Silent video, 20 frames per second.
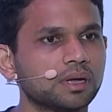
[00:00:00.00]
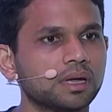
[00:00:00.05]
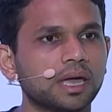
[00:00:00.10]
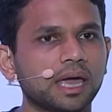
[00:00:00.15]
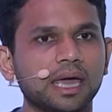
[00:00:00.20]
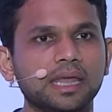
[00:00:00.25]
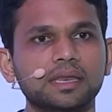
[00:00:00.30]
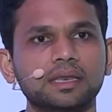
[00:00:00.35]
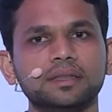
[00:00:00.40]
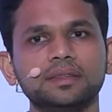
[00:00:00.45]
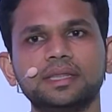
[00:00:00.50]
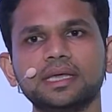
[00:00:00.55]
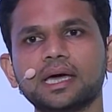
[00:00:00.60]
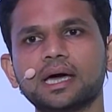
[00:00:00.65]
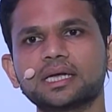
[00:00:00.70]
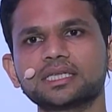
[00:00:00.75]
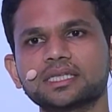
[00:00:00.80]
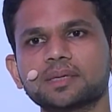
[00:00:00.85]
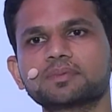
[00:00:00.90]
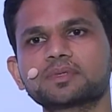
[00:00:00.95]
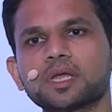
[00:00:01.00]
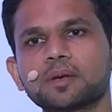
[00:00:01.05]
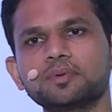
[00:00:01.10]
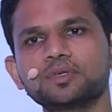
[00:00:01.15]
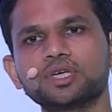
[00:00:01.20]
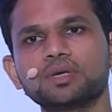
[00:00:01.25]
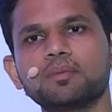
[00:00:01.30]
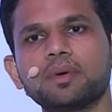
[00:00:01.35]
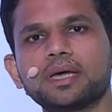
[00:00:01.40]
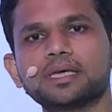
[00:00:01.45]
And they are
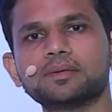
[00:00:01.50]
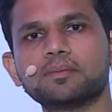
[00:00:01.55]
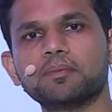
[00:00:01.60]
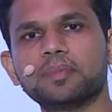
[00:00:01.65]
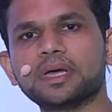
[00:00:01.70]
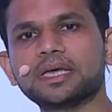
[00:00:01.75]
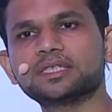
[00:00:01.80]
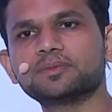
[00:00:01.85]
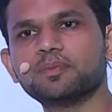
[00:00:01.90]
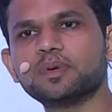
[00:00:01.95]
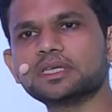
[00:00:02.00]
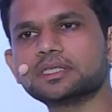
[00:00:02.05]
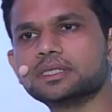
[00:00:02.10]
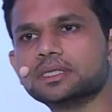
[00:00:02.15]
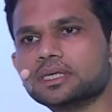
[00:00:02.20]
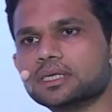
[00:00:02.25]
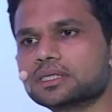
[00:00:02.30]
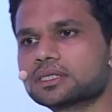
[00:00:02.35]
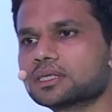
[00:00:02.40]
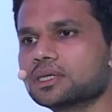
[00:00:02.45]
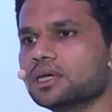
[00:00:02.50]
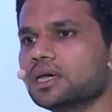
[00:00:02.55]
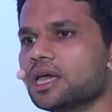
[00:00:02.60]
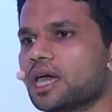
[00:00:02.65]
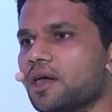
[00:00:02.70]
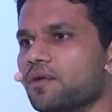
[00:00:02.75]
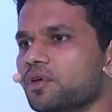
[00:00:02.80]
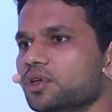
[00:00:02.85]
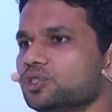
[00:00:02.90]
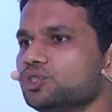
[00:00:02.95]
subscription-based business,
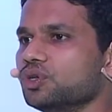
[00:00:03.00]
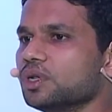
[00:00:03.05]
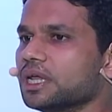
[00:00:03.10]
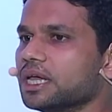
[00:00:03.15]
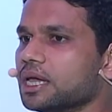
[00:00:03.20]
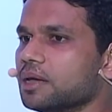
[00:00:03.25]
eventually